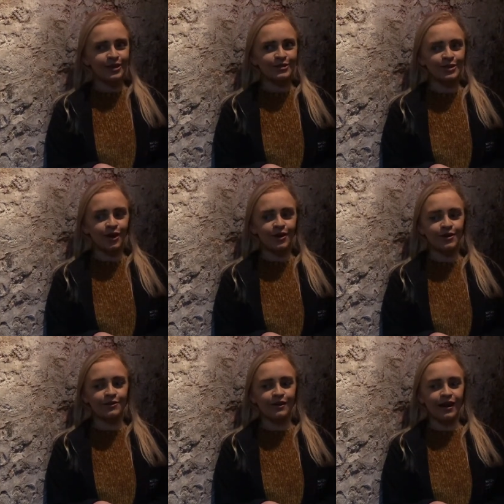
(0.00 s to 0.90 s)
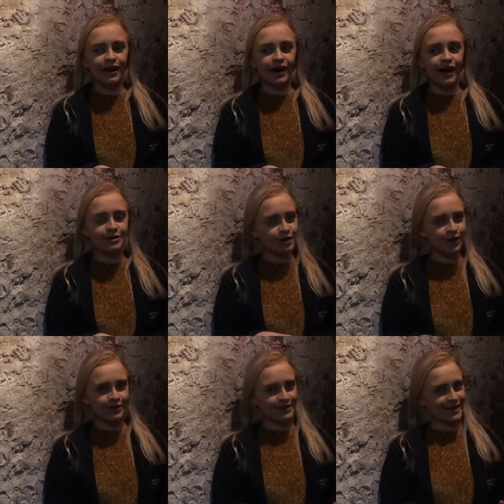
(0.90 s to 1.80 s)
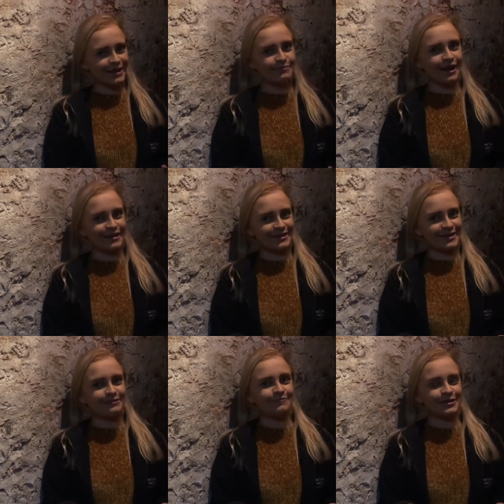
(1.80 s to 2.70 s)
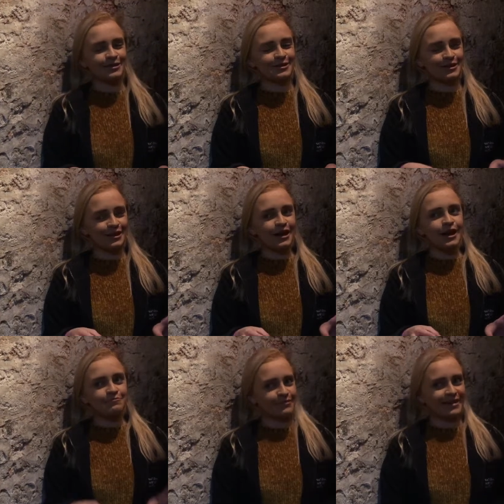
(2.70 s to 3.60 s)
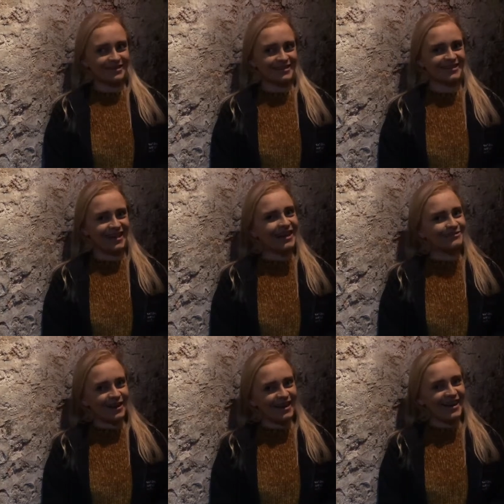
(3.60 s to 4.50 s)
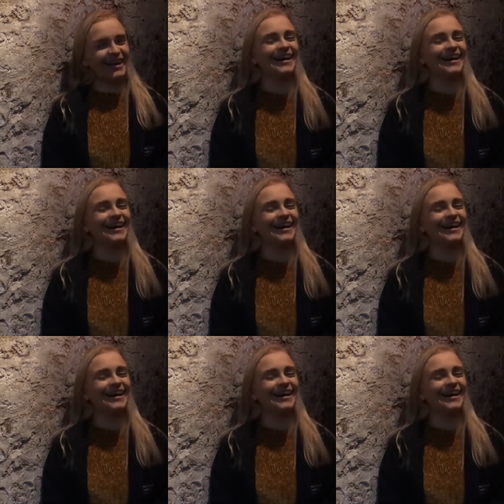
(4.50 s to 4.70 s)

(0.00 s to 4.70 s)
So I try not to think about it too much, but it does scare me.